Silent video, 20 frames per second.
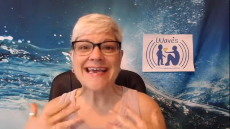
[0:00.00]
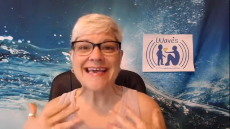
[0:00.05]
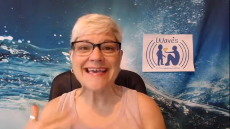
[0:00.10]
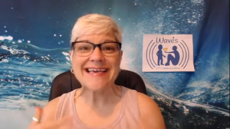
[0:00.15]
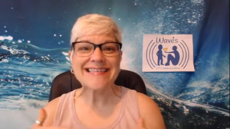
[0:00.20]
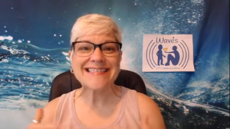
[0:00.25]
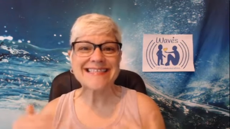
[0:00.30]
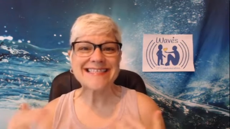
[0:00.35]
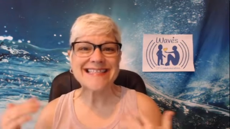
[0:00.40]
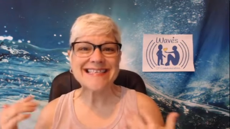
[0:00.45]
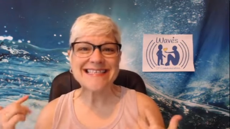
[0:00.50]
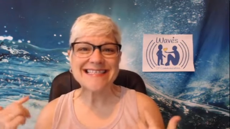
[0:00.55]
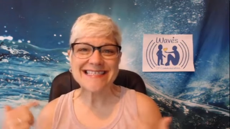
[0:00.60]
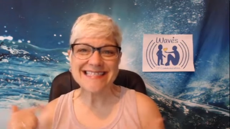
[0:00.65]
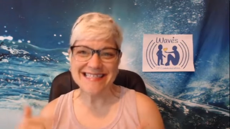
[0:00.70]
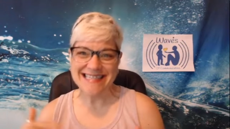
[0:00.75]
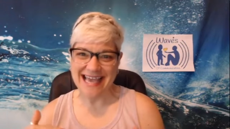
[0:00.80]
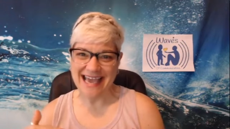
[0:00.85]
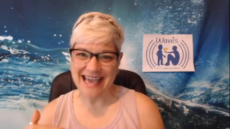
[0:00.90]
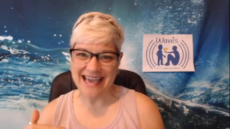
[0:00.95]
it's the
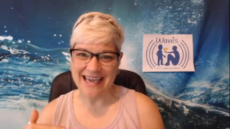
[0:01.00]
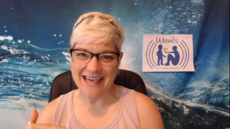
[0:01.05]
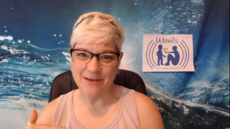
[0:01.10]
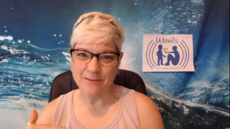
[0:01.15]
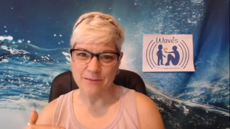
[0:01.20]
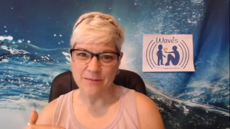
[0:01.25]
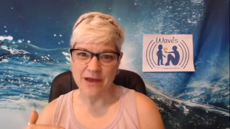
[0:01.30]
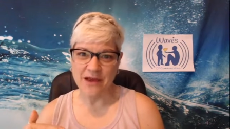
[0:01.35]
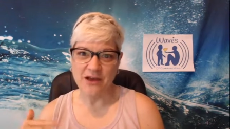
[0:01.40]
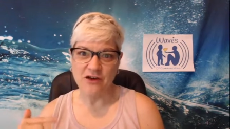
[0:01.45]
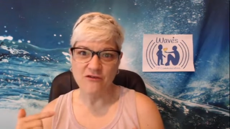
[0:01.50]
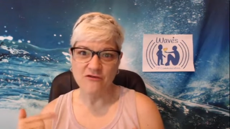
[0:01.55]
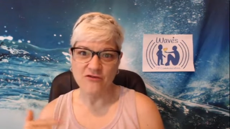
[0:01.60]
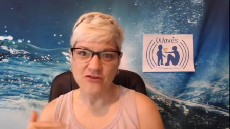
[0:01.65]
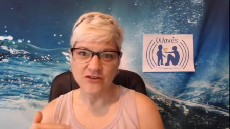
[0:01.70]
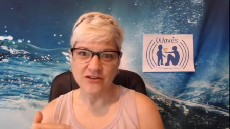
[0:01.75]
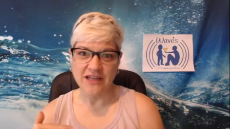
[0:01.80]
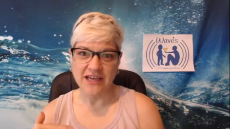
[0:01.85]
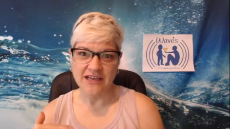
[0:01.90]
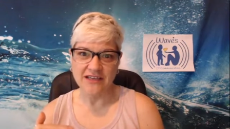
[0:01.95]
same
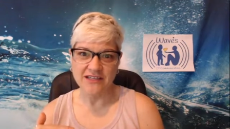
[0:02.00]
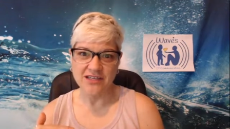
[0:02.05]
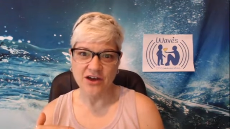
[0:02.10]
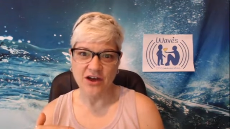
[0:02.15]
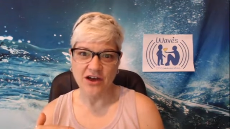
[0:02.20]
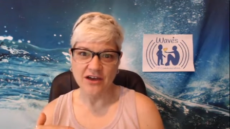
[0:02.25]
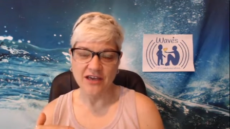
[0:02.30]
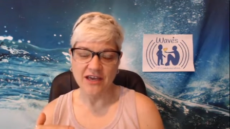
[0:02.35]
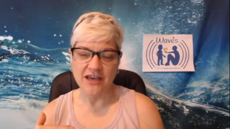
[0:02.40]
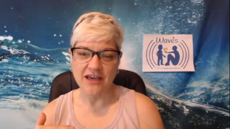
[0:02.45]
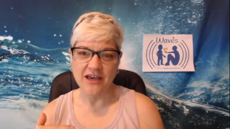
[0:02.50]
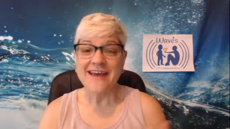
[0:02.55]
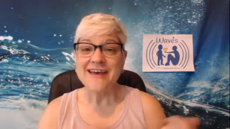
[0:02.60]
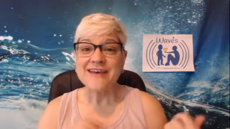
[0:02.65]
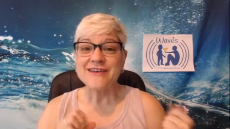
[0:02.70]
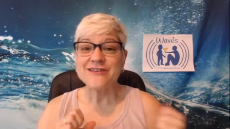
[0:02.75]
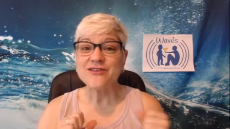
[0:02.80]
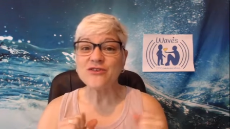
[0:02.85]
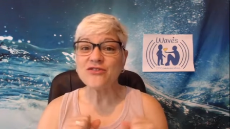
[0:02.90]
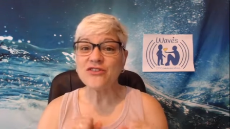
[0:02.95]
for late talking
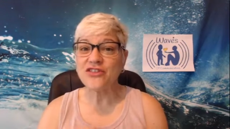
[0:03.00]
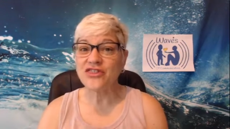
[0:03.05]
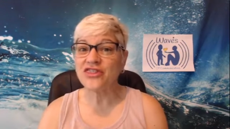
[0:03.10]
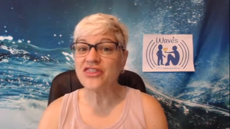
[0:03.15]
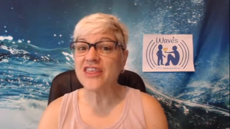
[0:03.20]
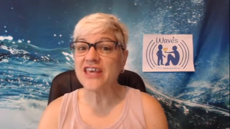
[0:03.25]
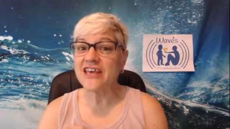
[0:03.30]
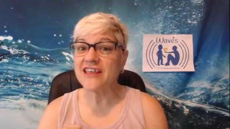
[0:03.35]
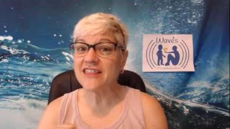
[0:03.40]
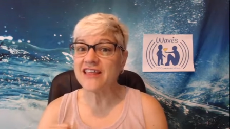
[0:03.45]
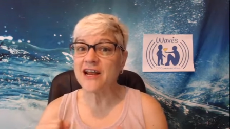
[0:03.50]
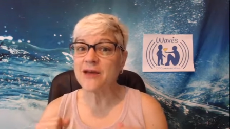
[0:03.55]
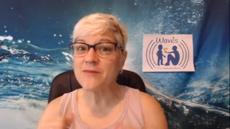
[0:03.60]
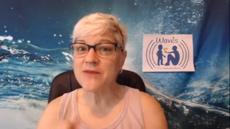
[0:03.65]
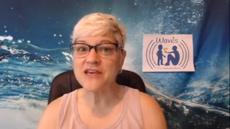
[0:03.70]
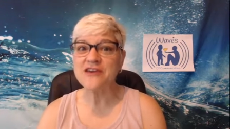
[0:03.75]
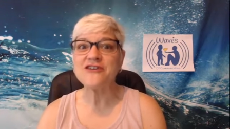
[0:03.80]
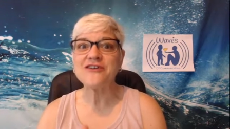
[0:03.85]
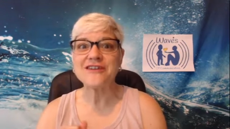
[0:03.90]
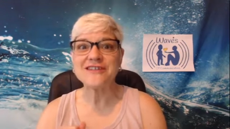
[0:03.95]
so the thing that i'm
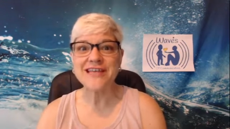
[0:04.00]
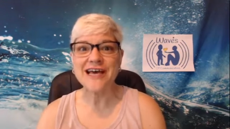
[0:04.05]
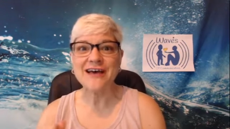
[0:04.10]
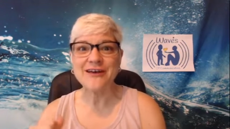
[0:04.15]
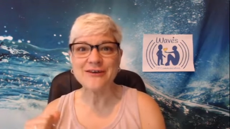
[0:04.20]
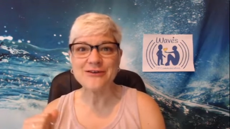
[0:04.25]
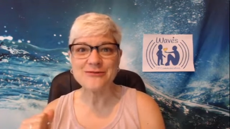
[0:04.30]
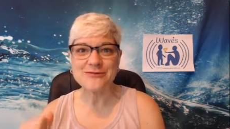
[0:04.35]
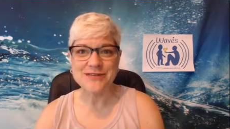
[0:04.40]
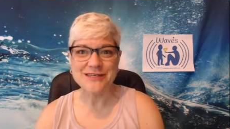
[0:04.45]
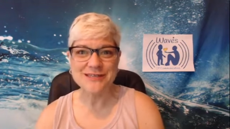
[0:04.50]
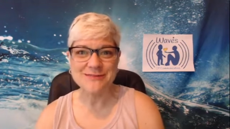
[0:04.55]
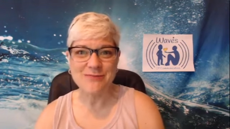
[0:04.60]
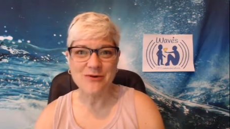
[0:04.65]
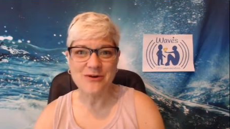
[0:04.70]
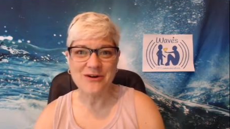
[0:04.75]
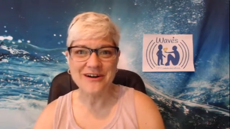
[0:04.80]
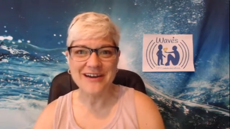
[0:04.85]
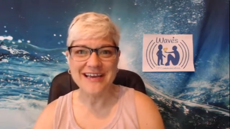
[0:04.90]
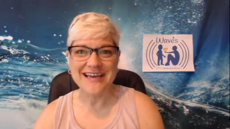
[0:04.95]
here to tell you this
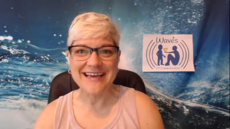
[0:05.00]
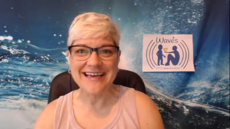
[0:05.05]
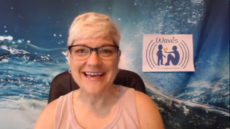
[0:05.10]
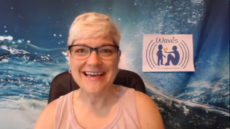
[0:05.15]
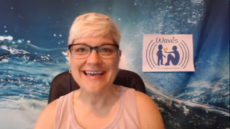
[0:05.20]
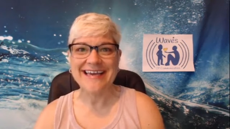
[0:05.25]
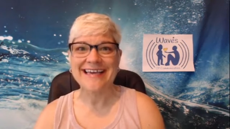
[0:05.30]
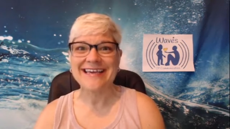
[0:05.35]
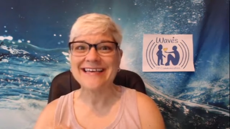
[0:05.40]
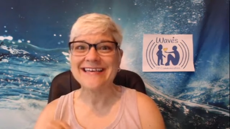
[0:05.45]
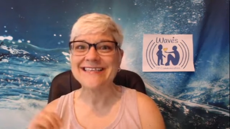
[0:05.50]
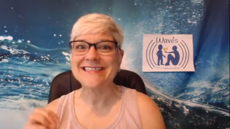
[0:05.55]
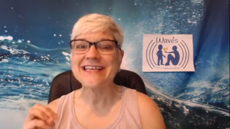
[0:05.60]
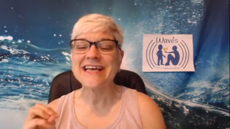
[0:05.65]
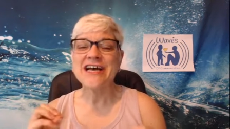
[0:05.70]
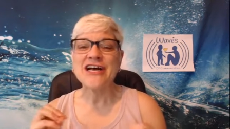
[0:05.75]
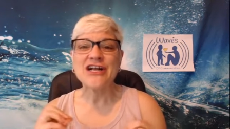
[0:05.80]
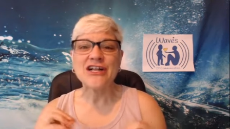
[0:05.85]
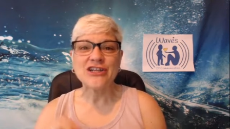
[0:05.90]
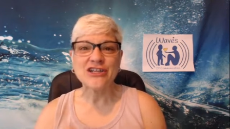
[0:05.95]
morning is
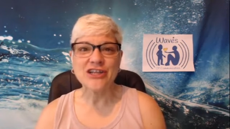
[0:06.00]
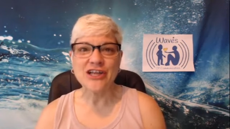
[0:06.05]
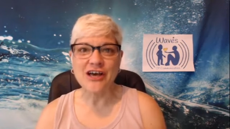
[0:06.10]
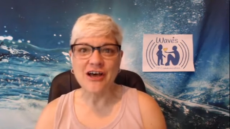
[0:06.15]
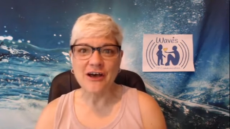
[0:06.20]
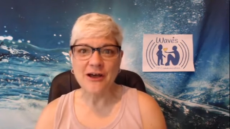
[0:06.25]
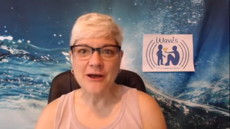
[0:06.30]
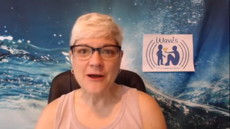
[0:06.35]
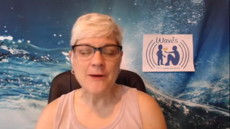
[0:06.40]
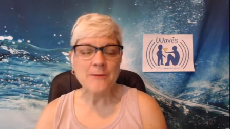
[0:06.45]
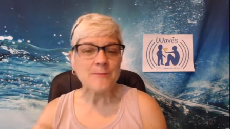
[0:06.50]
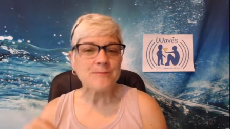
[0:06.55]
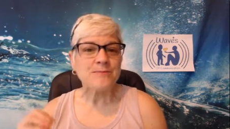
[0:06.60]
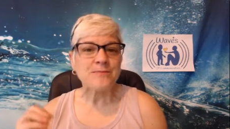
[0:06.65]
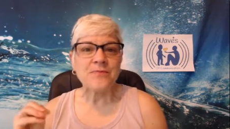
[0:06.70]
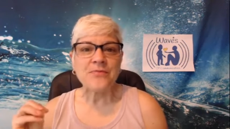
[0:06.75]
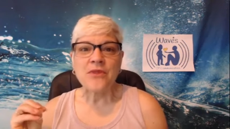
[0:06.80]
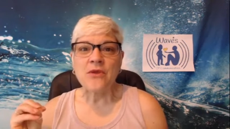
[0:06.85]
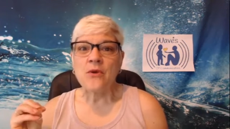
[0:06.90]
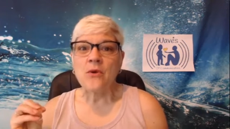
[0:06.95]
look
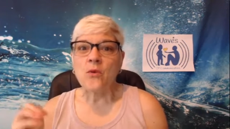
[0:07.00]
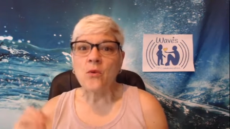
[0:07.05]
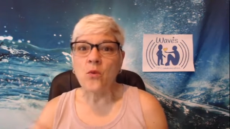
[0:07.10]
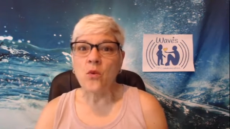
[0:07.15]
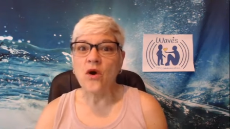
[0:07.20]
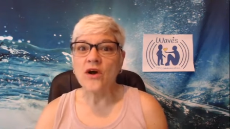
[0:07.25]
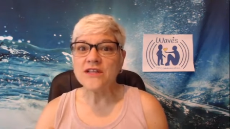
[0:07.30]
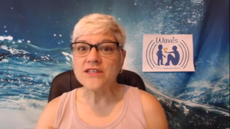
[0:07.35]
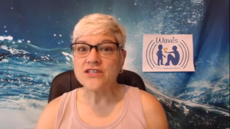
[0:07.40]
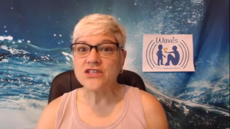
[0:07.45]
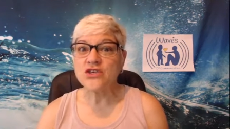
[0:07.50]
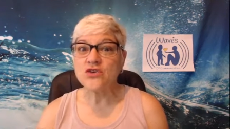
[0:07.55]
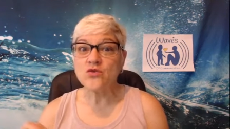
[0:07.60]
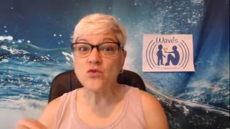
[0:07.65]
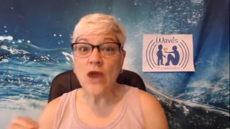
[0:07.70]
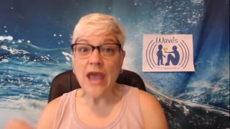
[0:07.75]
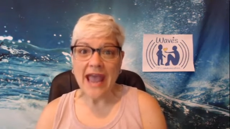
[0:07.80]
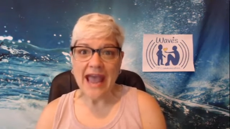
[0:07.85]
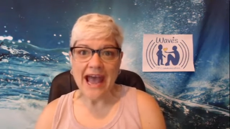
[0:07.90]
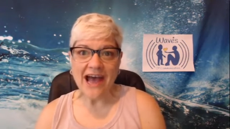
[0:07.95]
once you
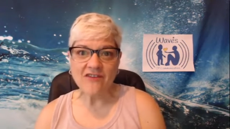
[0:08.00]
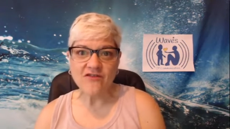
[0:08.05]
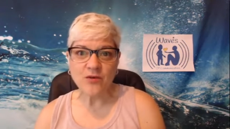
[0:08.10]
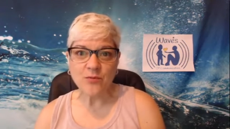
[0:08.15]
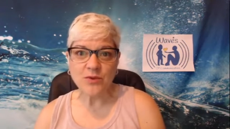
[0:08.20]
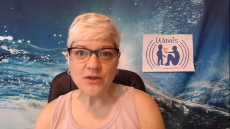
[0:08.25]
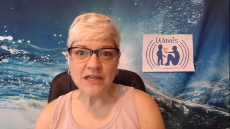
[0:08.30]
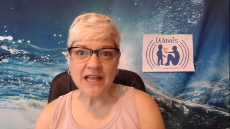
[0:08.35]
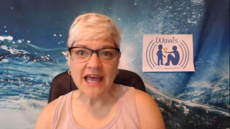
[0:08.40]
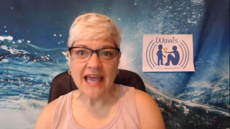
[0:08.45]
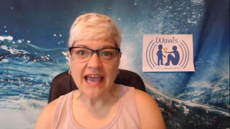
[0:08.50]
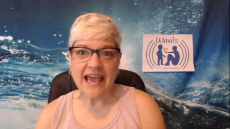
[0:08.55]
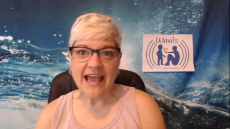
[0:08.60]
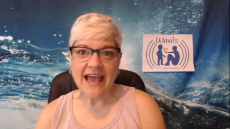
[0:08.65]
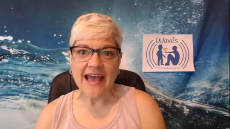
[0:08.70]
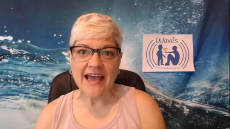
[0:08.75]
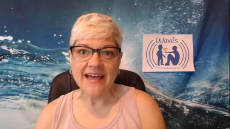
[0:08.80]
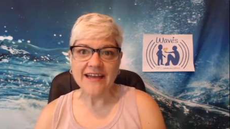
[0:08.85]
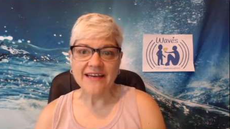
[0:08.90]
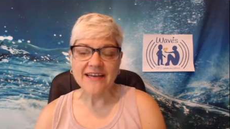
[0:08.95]
have a
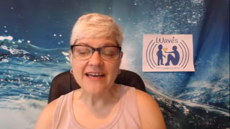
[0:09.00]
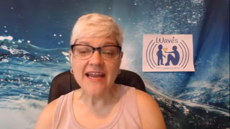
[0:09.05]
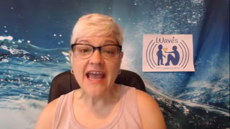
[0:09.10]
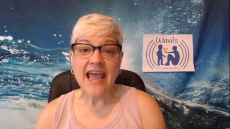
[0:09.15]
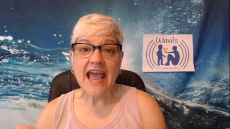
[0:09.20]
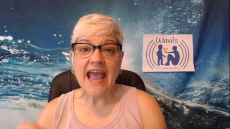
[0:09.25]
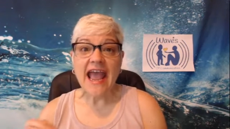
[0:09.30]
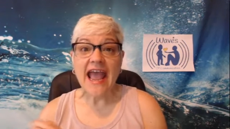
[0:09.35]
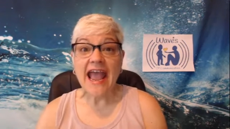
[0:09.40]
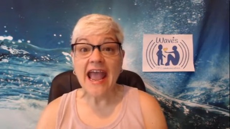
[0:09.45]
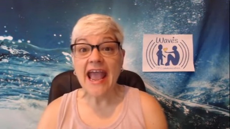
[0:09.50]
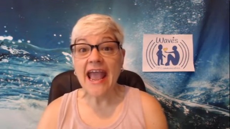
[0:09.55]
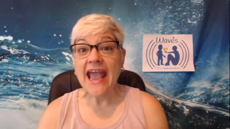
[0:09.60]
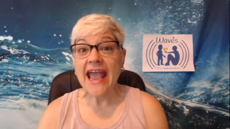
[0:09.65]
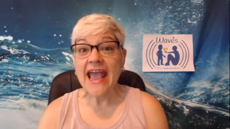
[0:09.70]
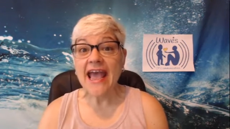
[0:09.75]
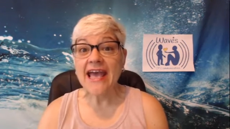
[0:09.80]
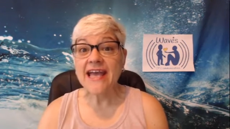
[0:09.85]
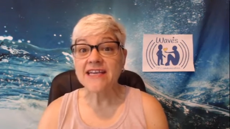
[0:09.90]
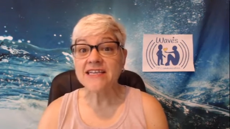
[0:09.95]
plan
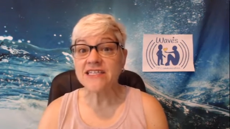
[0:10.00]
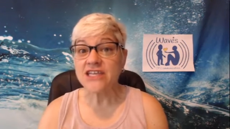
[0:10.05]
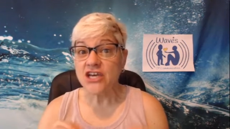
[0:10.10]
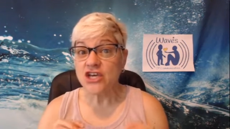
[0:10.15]
and